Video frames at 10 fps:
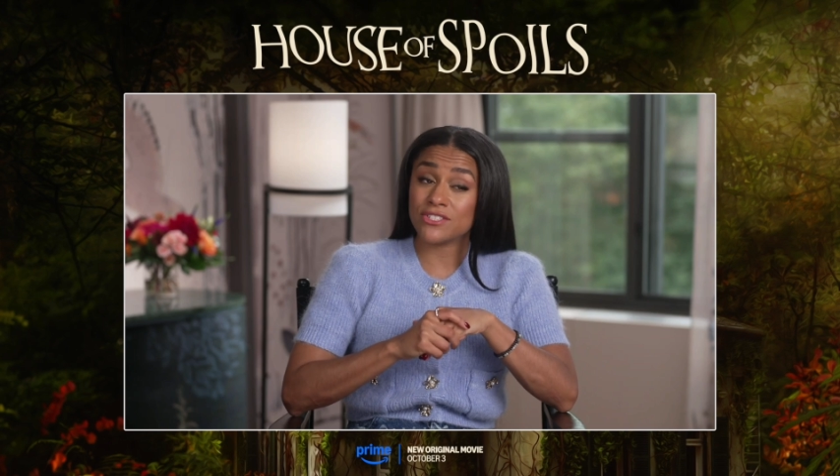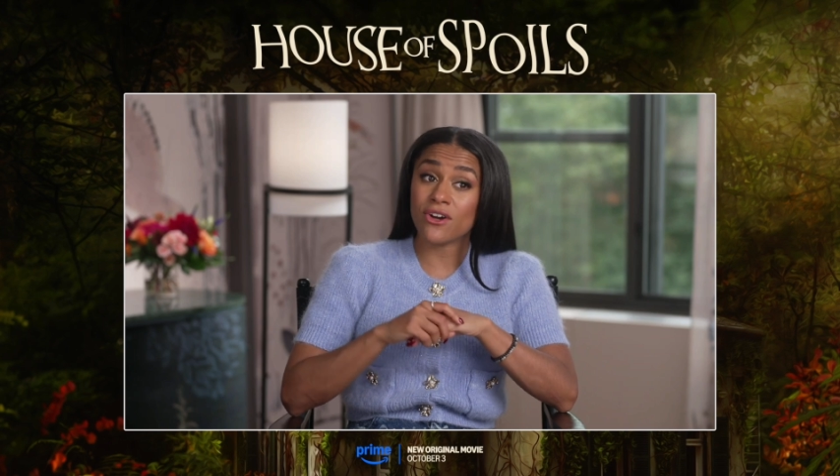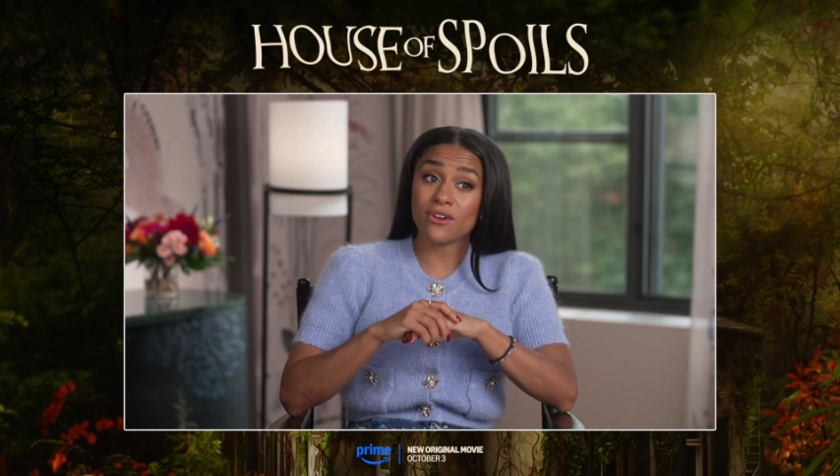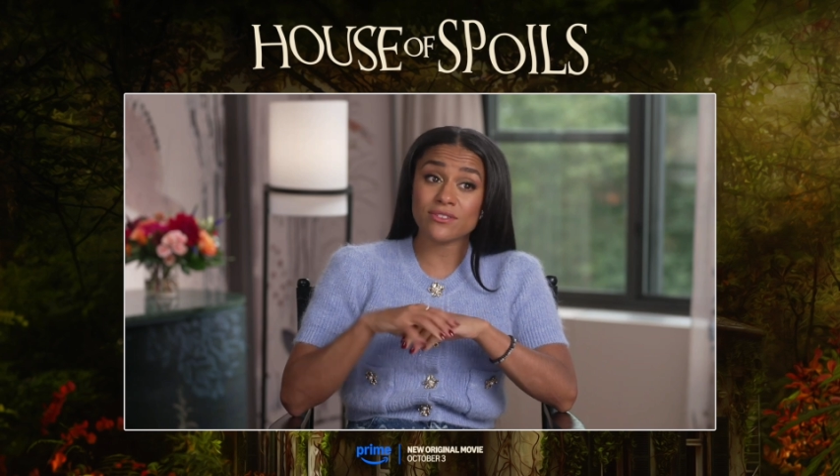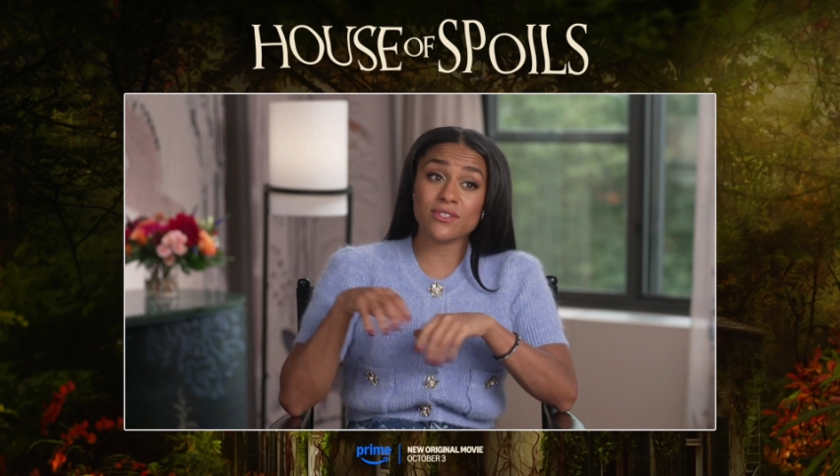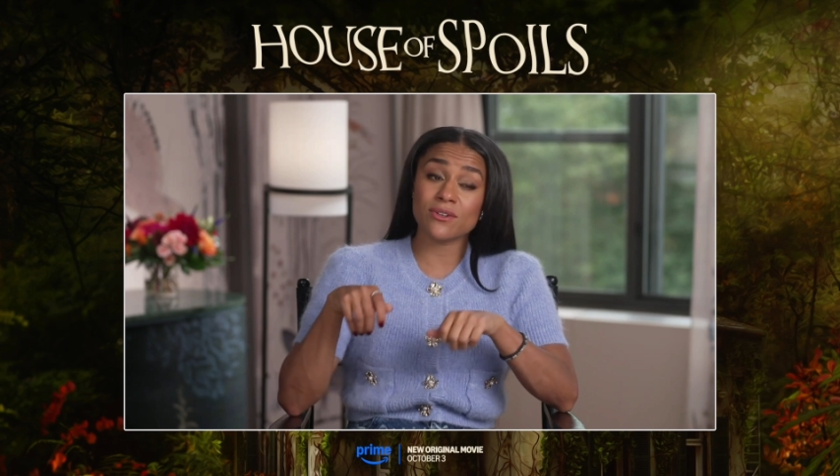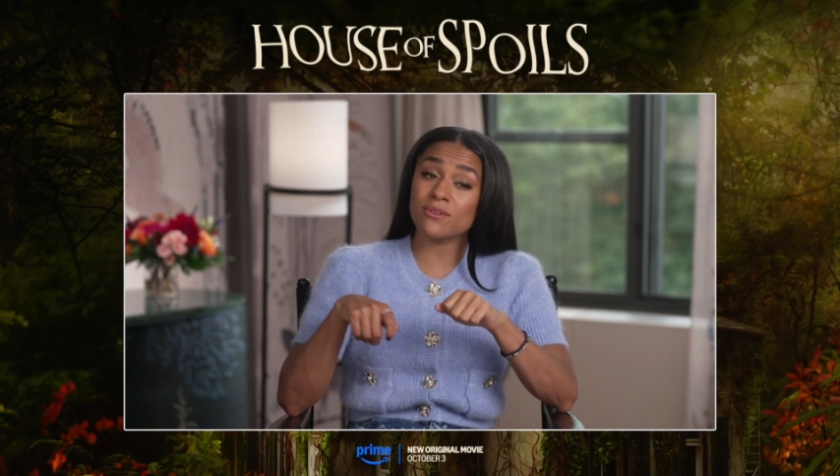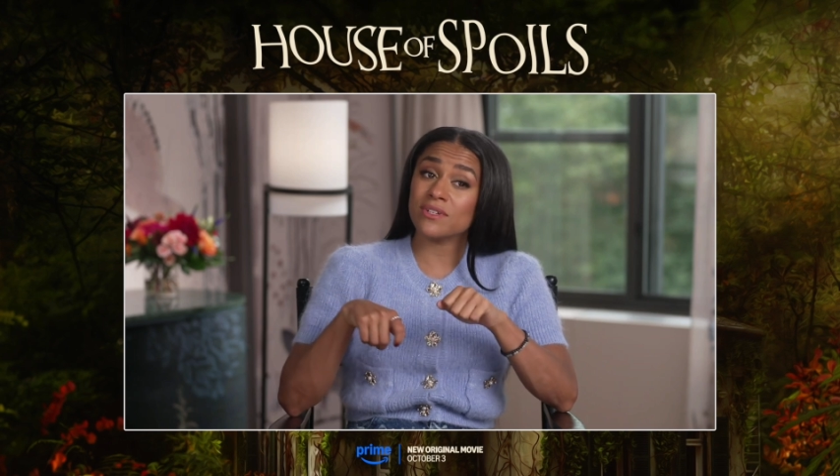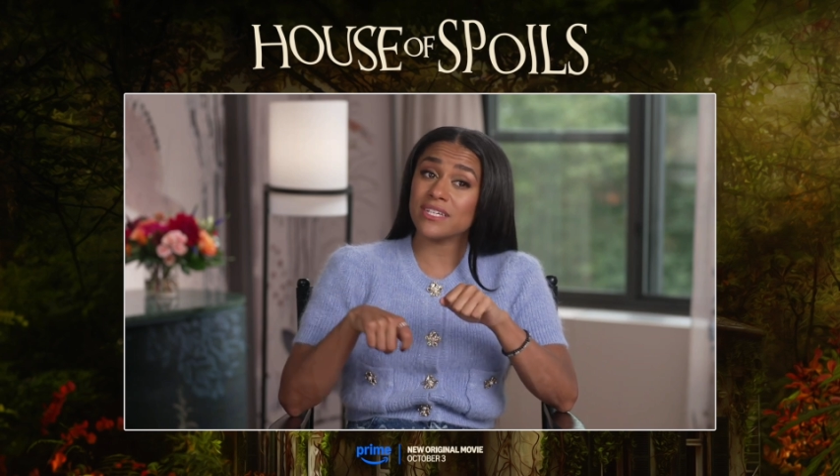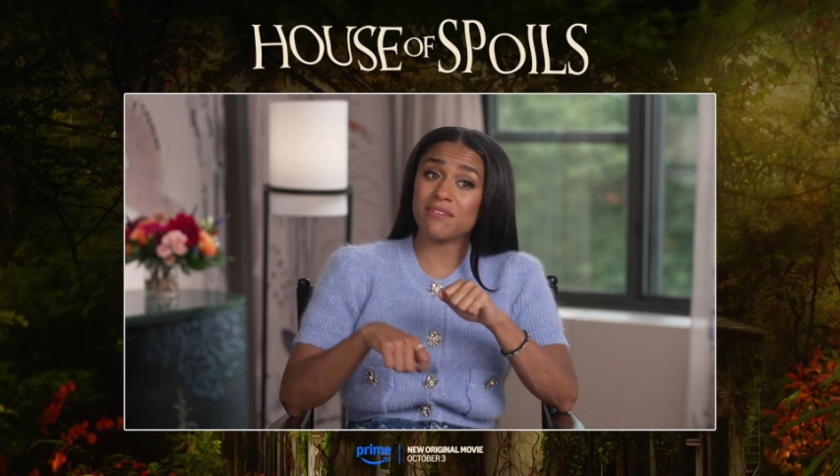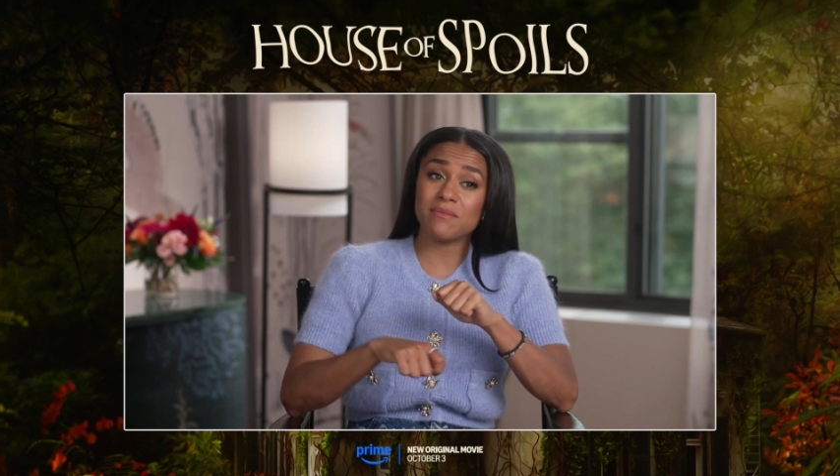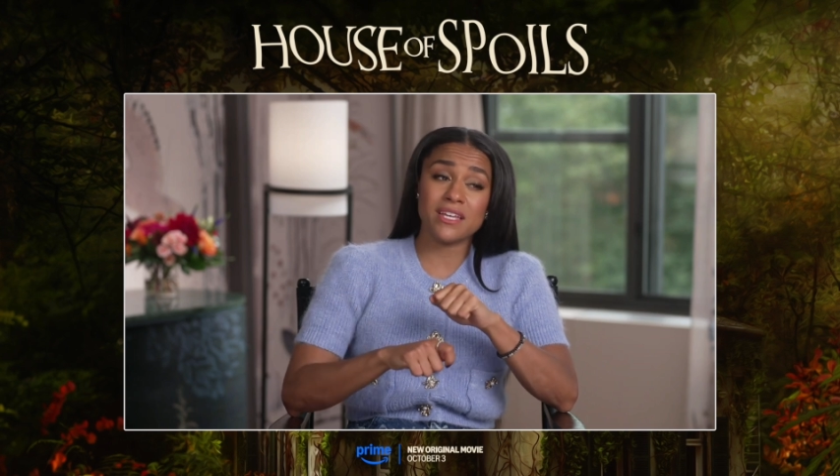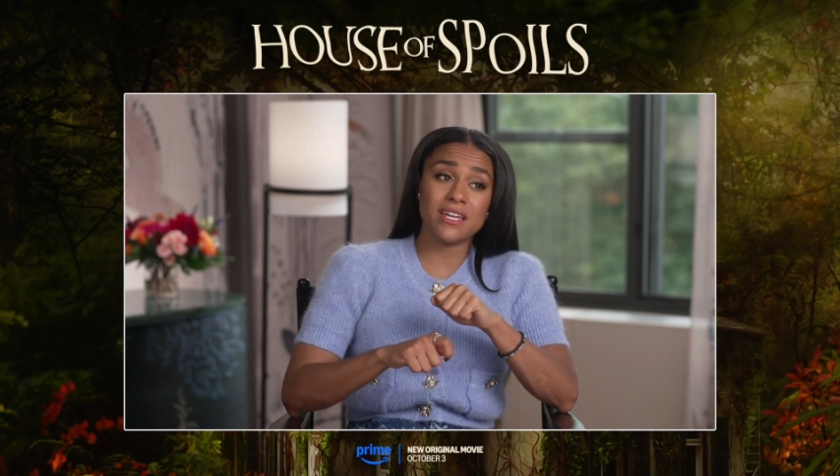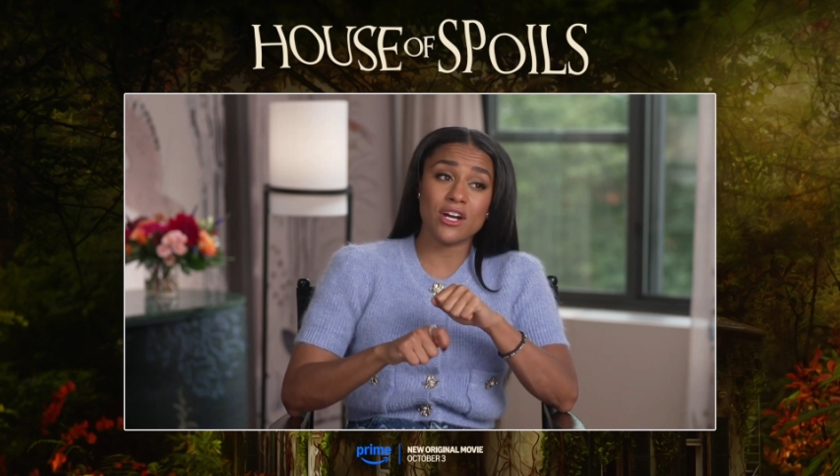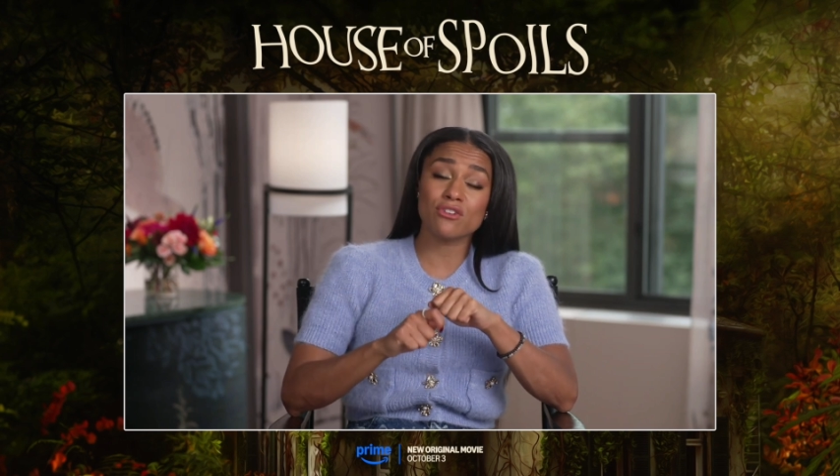She also gave me